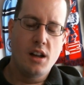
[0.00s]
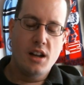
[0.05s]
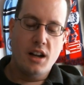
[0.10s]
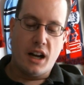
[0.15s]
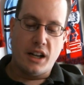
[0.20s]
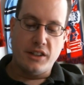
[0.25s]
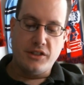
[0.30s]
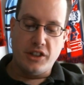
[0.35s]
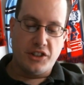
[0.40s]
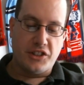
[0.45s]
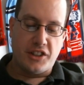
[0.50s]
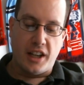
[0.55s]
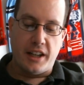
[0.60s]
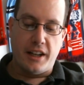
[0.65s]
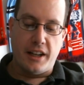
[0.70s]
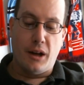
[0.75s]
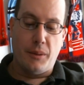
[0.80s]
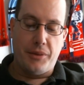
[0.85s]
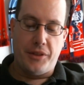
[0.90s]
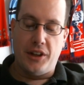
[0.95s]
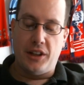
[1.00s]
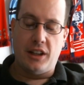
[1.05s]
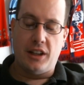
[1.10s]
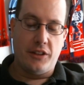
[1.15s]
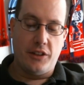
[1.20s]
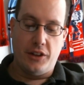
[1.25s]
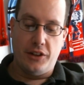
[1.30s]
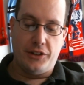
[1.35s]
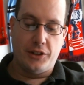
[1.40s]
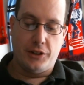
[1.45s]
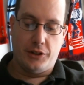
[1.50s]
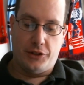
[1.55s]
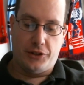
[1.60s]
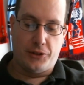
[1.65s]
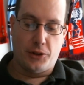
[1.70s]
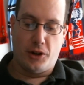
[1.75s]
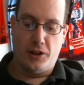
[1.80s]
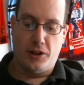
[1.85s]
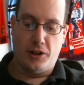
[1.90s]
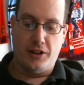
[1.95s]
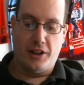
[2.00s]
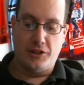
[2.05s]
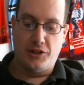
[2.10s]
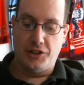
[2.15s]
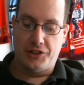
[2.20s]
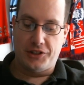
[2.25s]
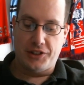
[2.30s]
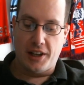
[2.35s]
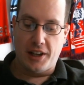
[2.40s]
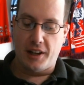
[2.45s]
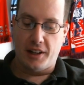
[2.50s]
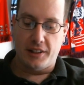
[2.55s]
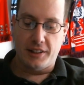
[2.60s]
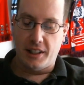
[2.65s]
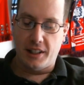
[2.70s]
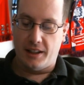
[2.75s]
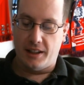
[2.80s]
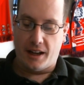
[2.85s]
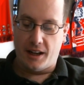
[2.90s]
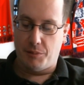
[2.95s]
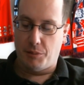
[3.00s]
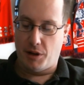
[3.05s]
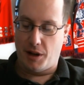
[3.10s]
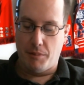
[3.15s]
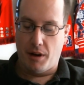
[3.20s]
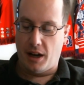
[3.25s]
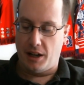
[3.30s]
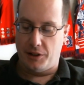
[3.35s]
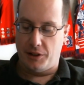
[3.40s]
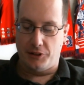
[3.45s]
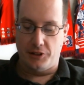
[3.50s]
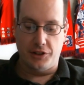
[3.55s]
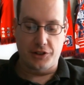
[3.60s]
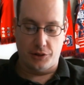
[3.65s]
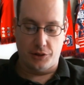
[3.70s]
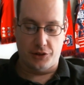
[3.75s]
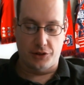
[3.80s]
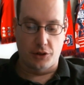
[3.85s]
I just can't help thinking that he's going to start. I just cannot get it out of my mind that he's going to